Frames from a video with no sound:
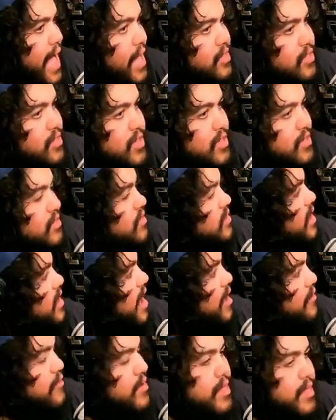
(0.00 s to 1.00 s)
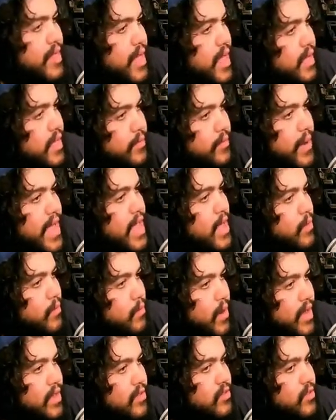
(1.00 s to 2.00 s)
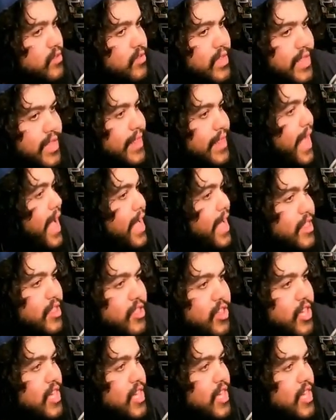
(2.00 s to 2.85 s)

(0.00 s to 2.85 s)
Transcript: his, his everything, the way he wrestled, the lie, the cheat. The